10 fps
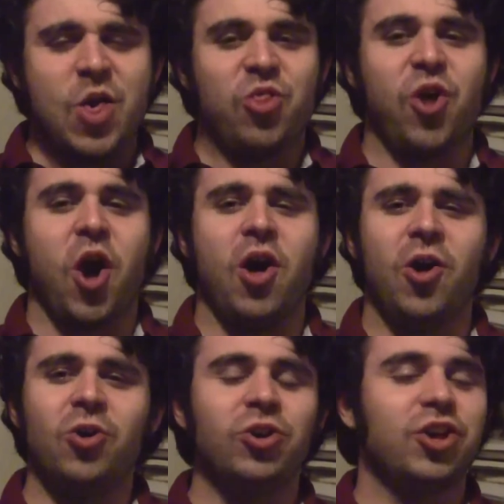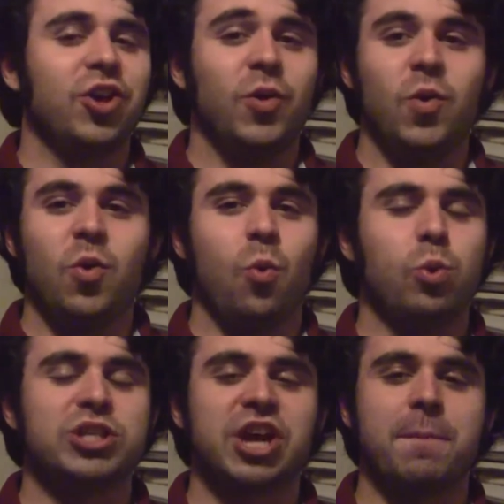the Hulk
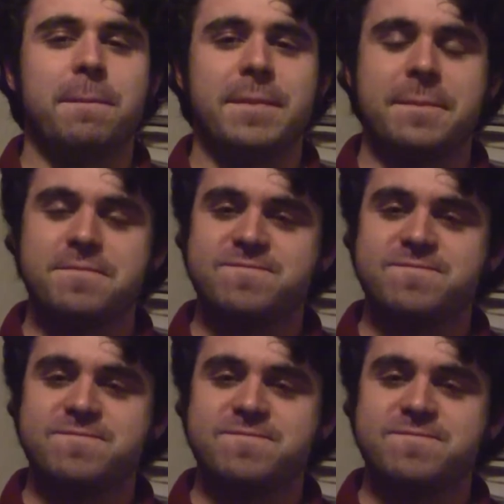was the